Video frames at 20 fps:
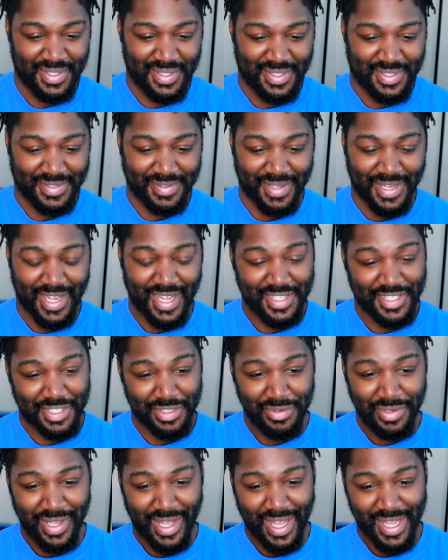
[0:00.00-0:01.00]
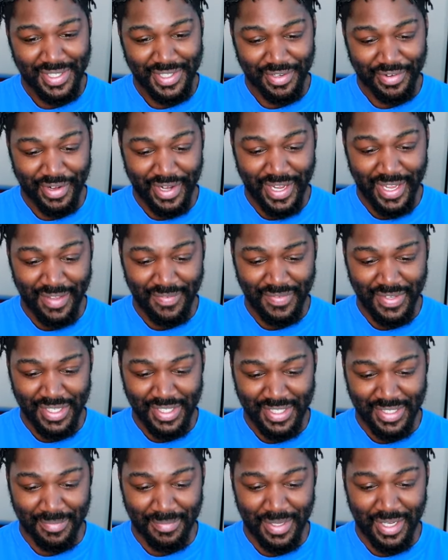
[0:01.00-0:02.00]
So I got two guys that are
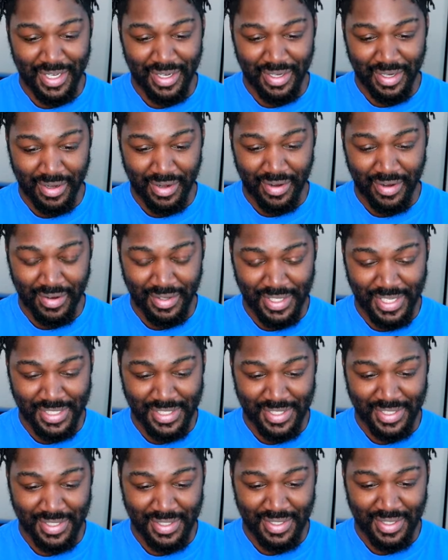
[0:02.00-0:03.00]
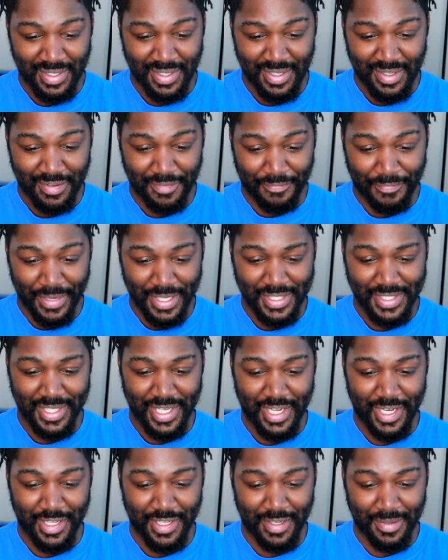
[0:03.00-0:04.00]
envious of me and a girl that's
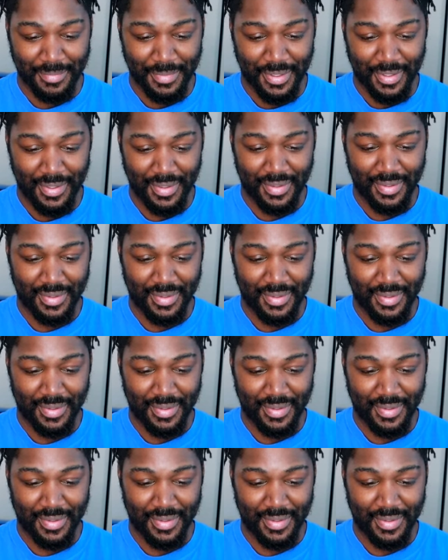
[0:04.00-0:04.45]
fixated on me.